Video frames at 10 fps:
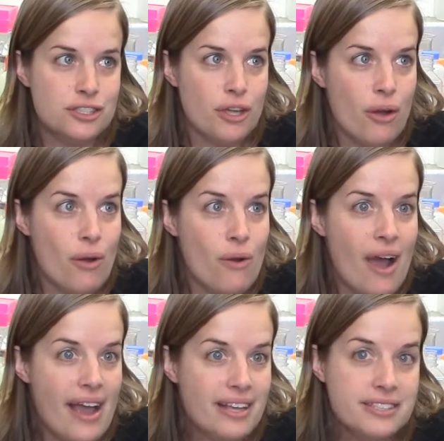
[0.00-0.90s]
So
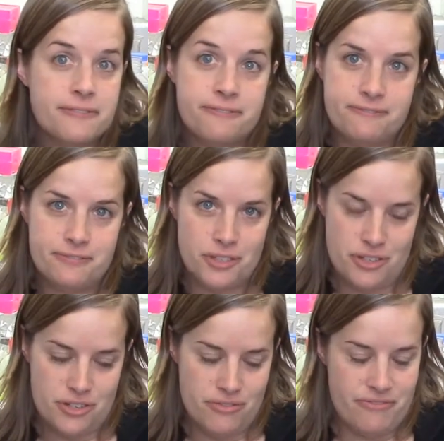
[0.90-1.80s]
I guess
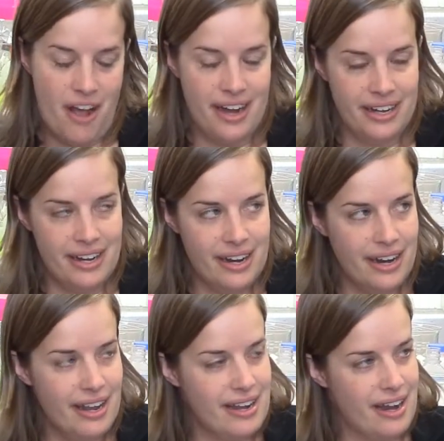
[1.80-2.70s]

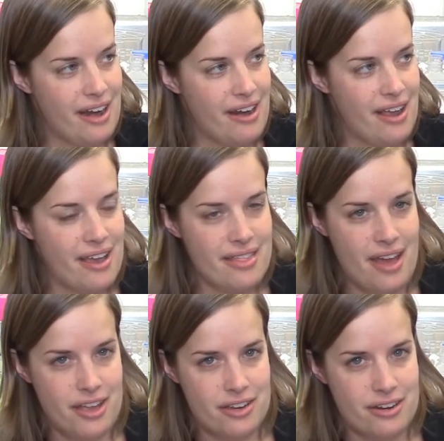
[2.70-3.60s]
finding an area
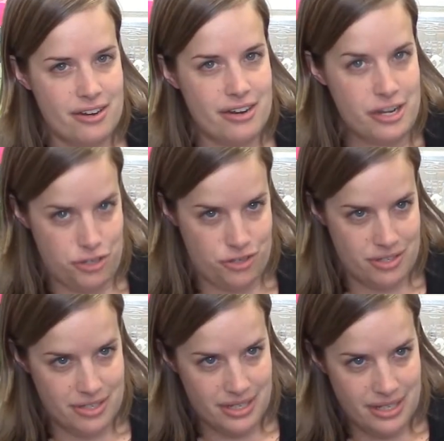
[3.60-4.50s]
that you're
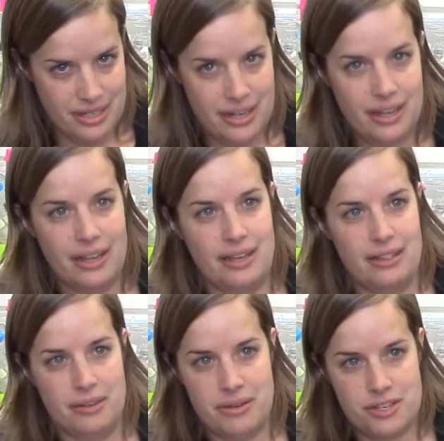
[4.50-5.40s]
interested in
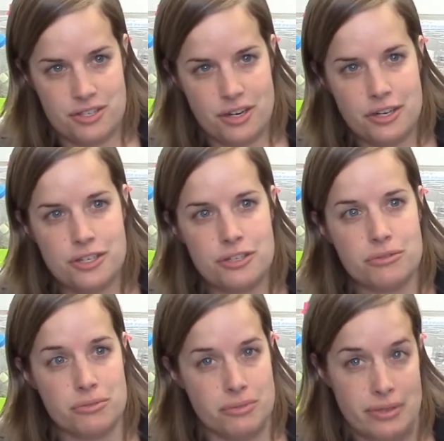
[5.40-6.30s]
the research
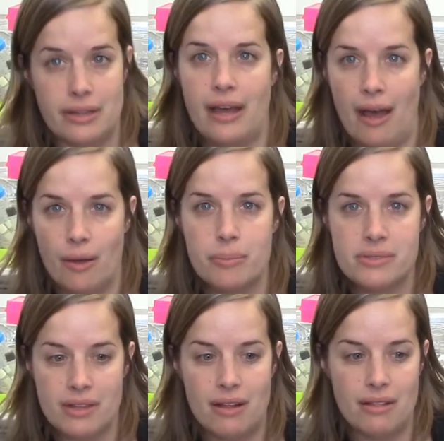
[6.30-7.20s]
really
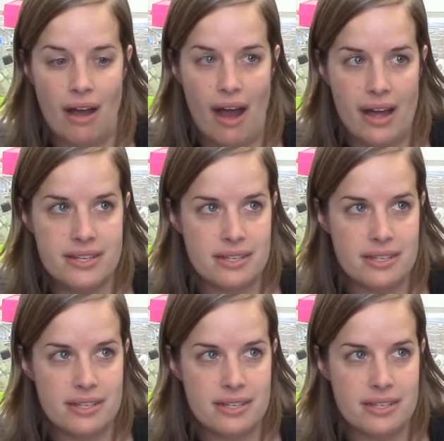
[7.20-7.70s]
helps a lot.